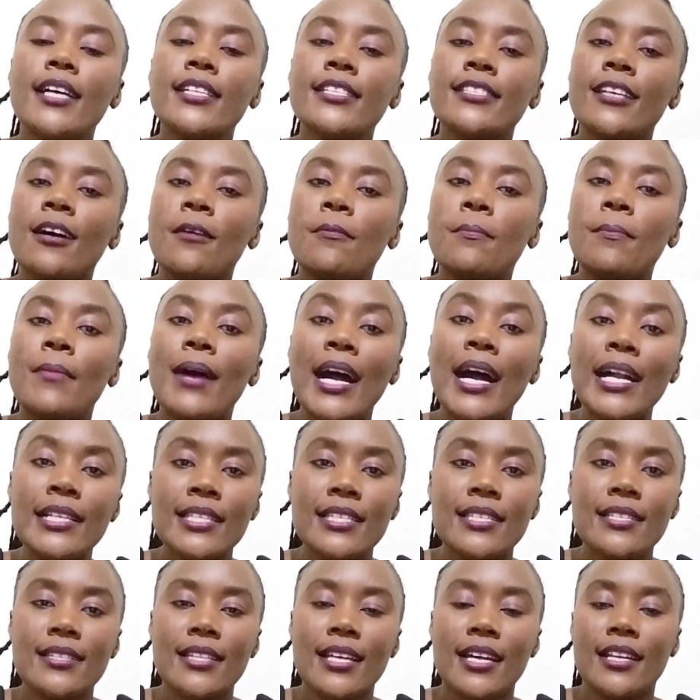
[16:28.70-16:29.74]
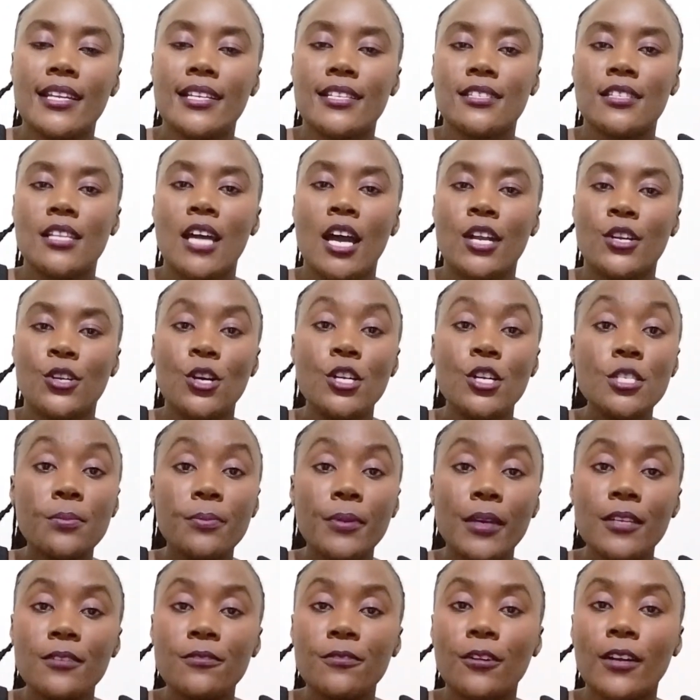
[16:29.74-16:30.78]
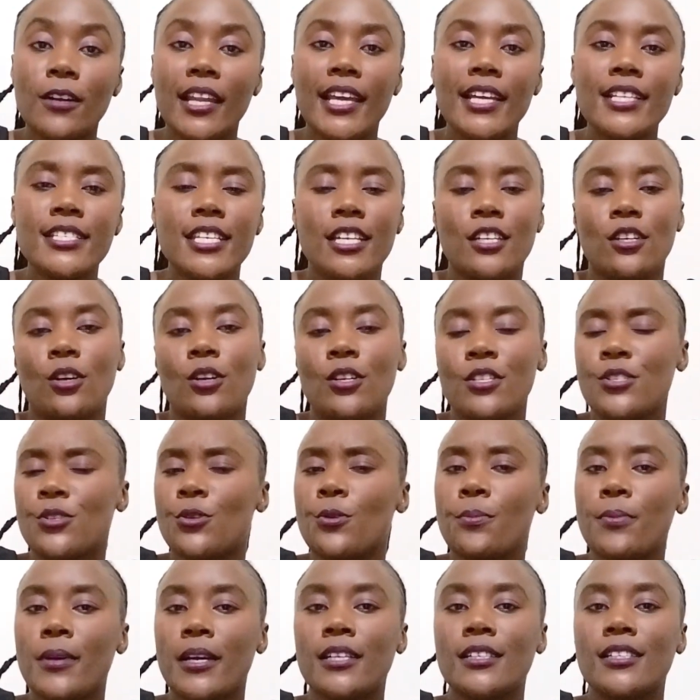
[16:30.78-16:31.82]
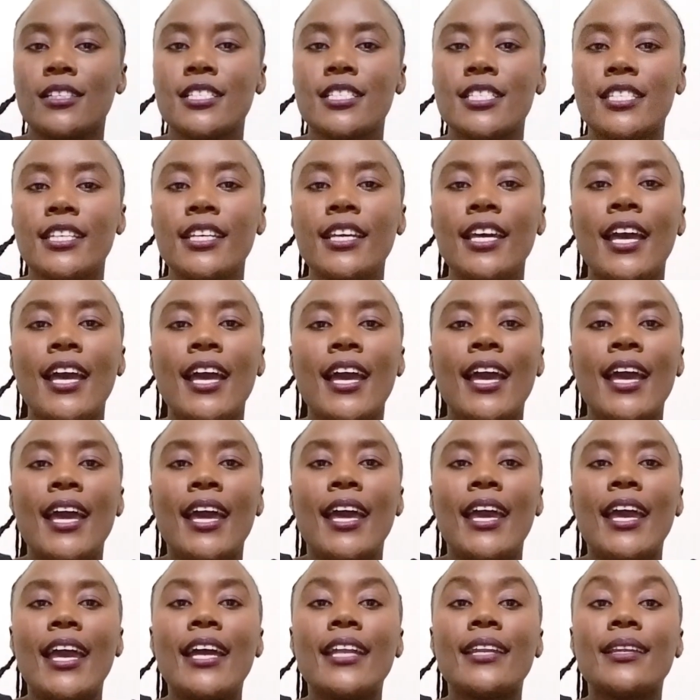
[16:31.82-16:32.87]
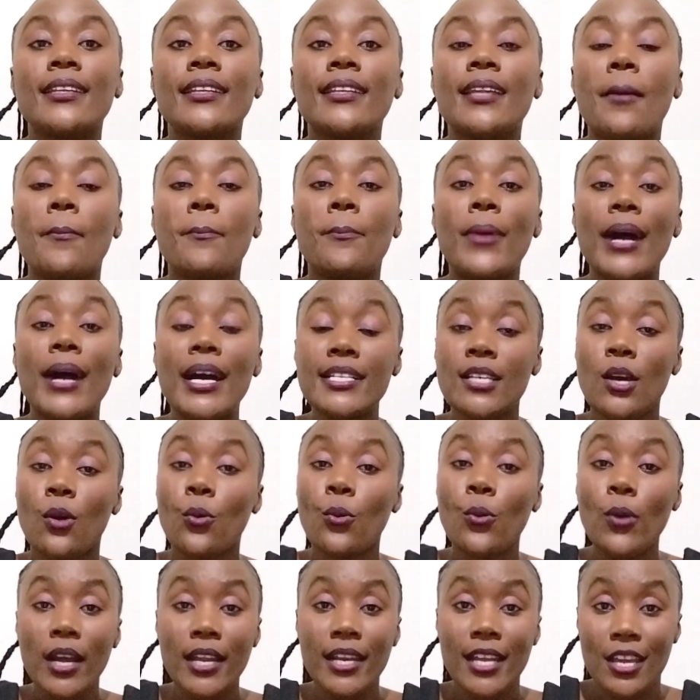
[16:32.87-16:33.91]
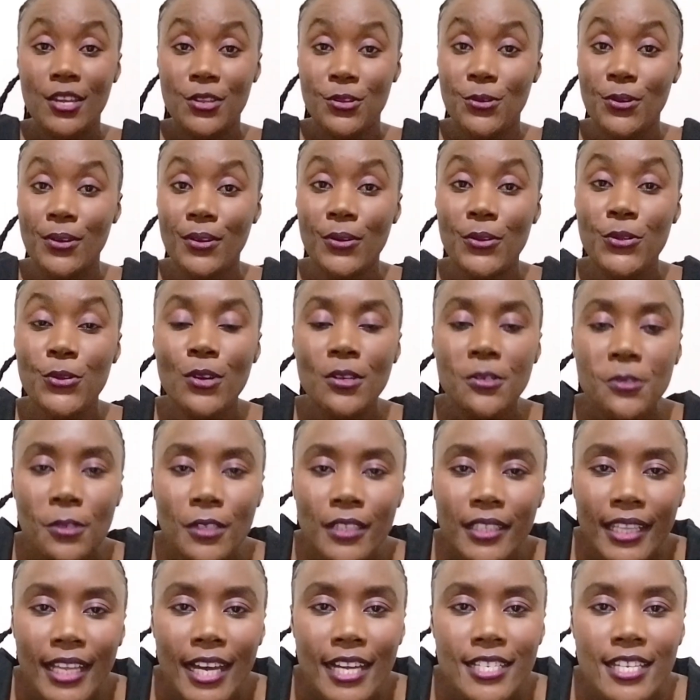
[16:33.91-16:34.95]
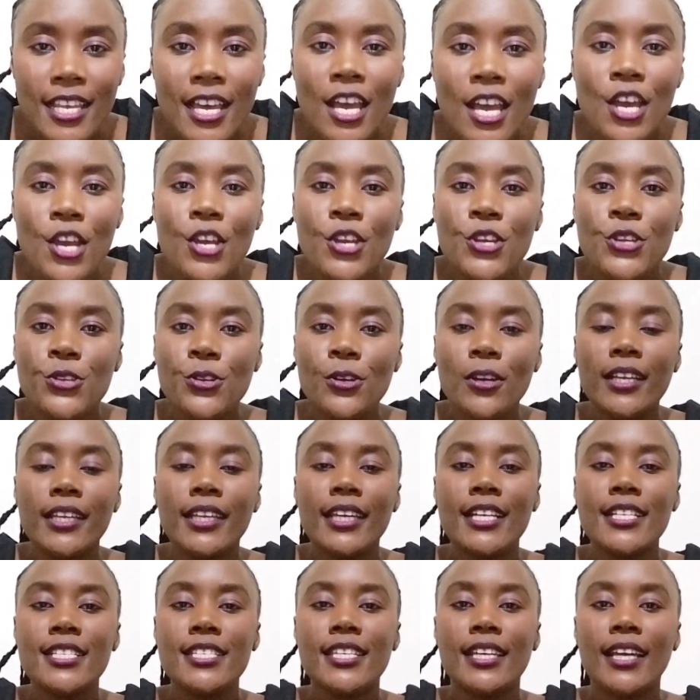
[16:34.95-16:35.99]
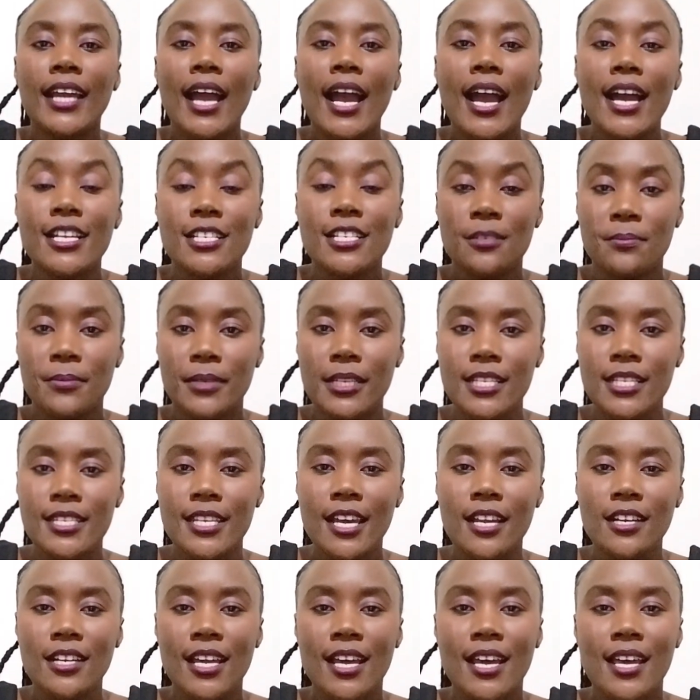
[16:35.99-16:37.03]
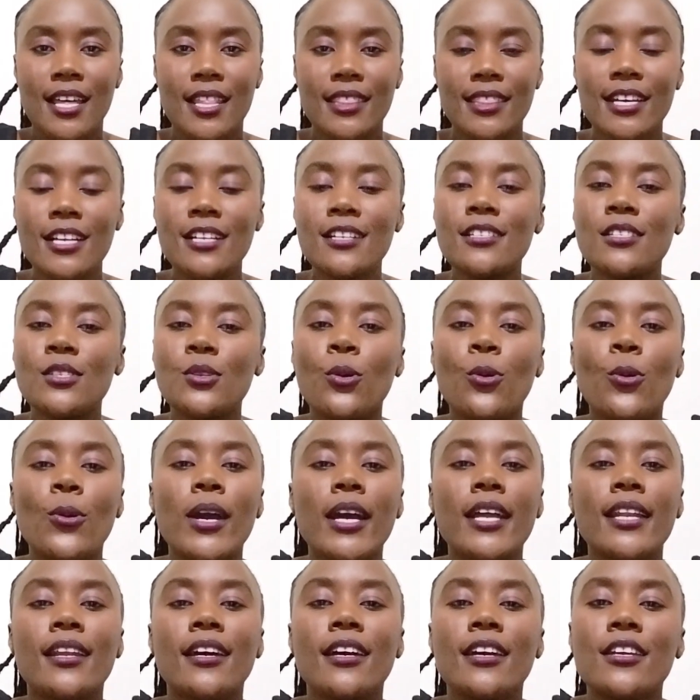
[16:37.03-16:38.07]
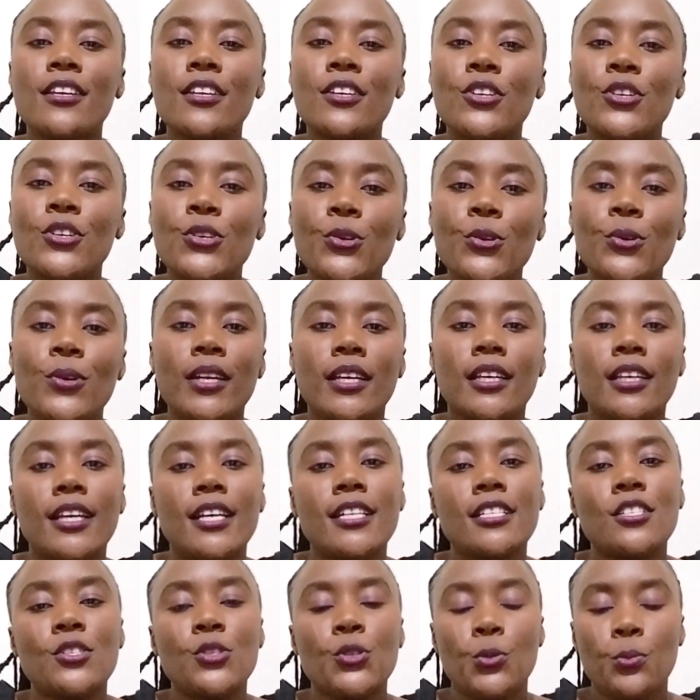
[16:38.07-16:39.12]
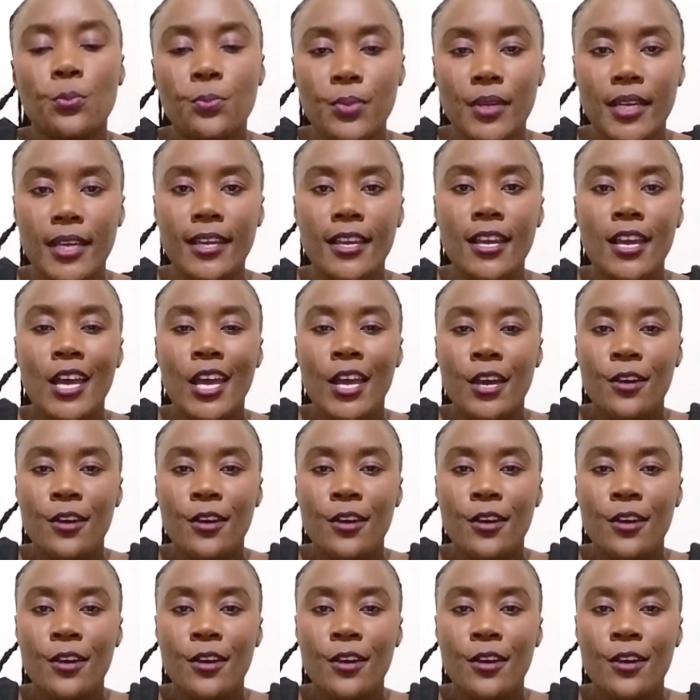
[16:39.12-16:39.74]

some month that is not paid for late and also penalty. And but when you're told that you're getting admitted, that is when you get to pay